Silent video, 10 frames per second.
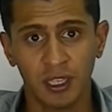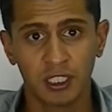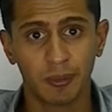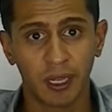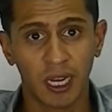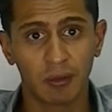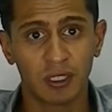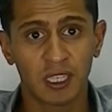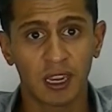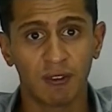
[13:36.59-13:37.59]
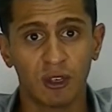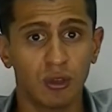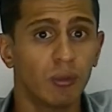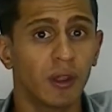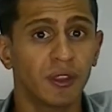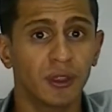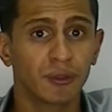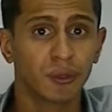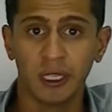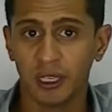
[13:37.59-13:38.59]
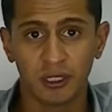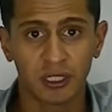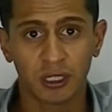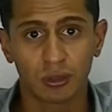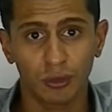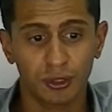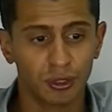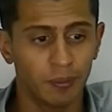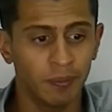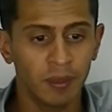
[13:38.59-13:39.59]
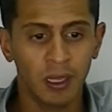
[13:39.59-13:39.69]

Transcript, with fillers: Typically, we say if you do well than three years, that's awesome.